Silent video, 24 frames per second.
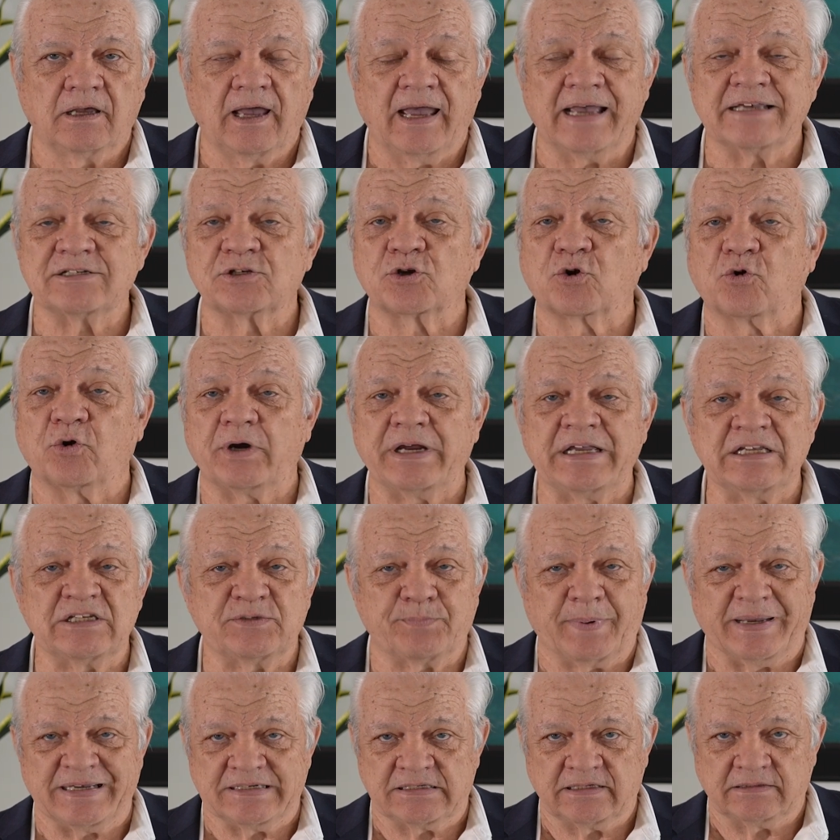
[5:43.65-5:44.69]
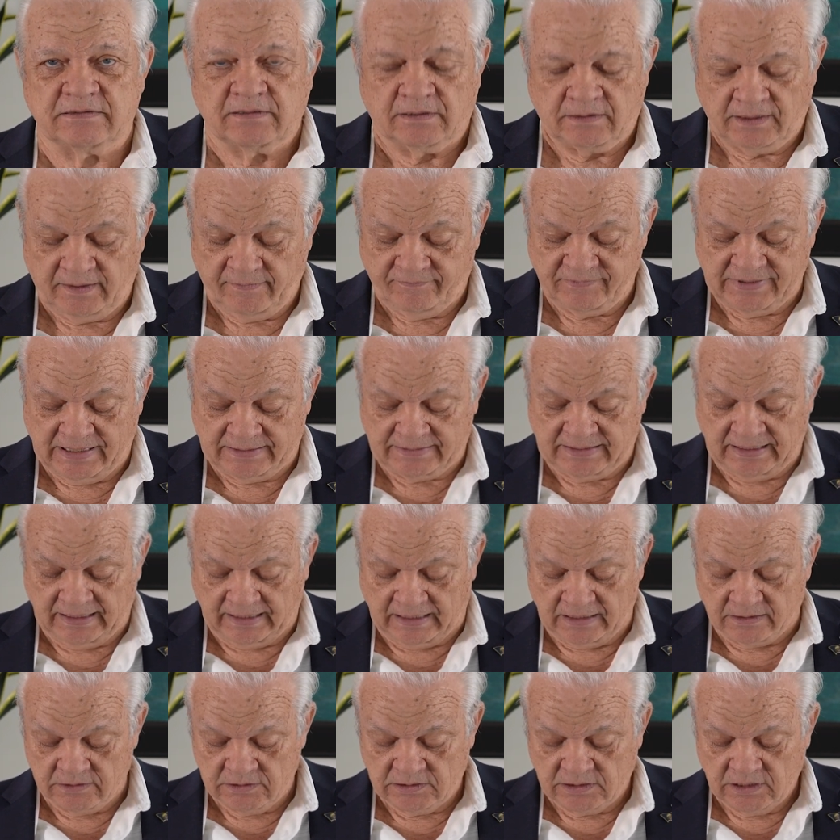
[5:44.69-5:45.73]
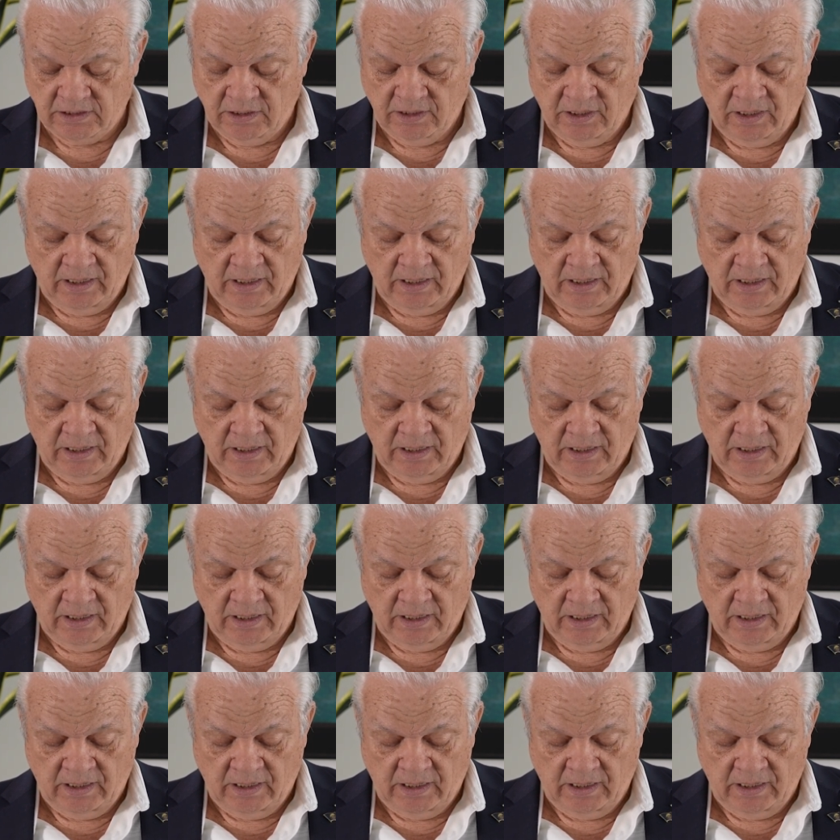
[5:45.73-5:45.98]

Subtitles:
as green spaces, if nothing else.